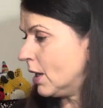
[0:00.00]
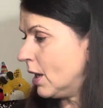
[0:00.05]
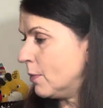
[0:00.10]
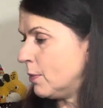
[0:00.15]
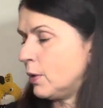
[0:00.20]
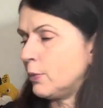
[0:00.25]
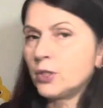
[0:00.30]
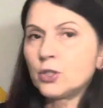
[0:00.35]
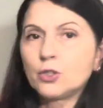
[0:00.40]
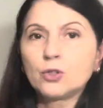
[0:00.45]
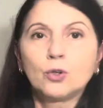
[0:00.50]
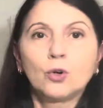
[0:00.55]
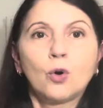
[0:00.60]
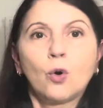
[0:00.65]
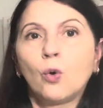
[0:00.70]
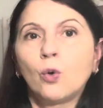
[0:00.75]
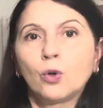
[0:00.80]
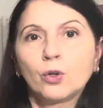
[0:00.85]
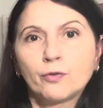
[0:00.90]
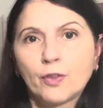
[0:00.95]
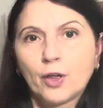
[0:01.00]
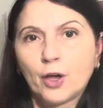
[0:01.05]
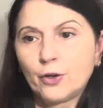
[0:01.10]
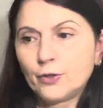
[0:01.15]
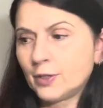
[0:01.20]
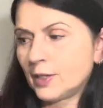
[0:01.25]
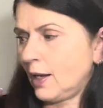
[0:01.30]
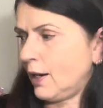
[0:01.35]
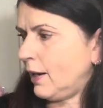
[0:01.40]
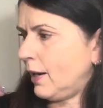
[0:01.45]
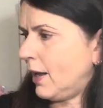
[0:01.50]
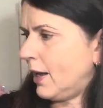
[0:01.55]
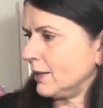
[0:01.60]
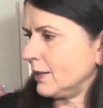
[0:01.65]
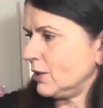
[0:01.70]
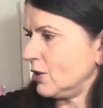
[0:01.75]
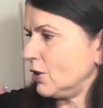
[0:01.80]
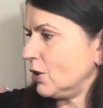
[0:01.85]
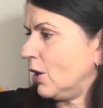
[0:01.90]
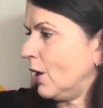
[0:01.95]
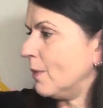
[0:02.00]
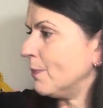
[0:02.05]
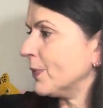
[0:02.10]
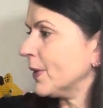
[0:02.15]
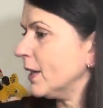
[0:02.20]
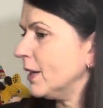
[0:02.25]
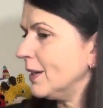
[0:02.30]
but we saw all of those last time.